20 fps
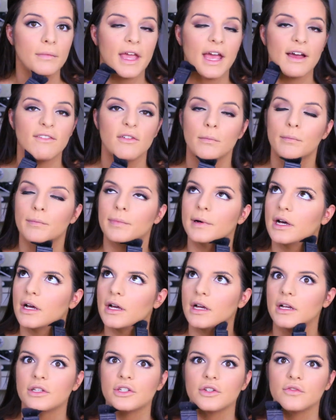They have a
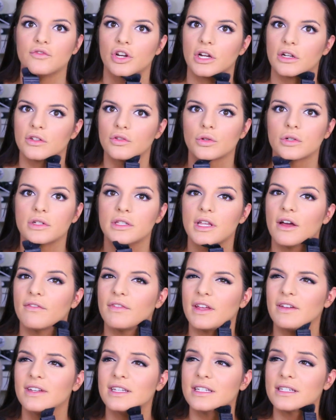bunch of drugstore
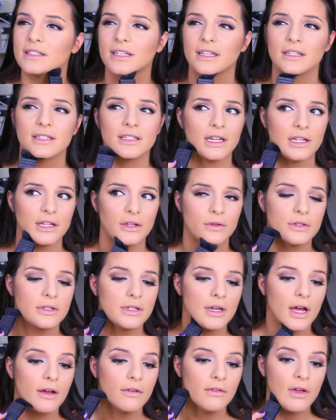stuff, even discontinued
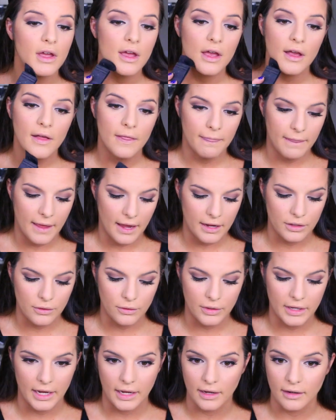stuff that
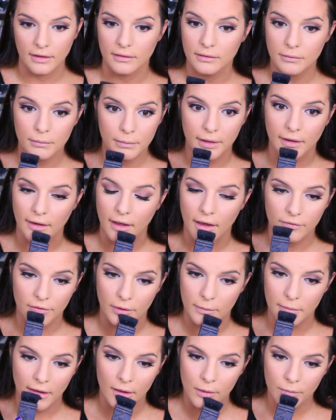you can pick up
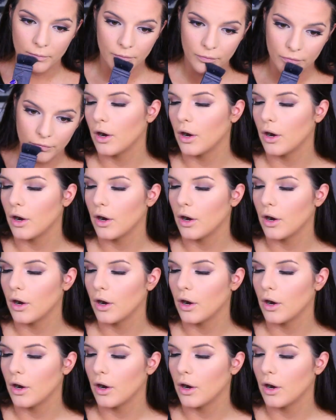from them.